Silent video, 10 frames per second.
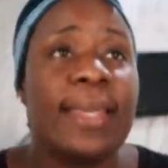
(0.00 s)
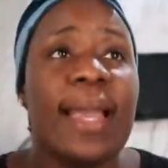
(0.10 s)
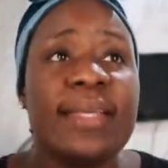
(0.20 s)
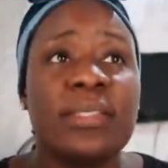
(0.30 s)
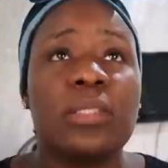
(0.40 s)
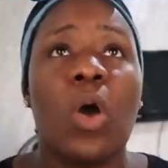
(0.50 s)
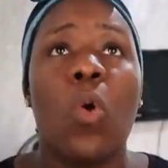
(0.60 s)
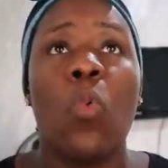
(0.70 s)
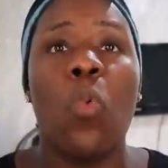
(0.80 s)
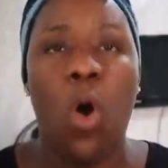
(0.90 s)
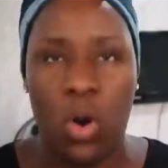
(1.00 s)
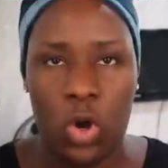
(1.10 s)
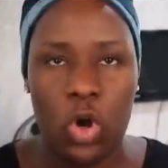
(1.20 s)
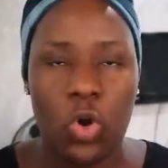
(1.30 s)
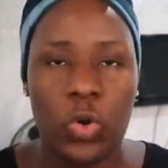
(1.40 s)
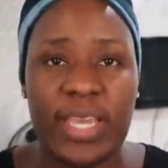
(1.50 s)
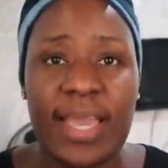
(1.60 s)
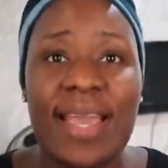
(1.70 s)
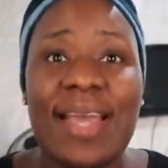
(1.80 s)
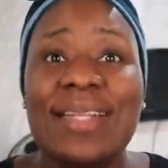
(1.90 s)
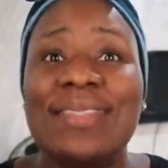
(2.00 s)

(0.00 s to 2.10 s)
Guesswork, okay?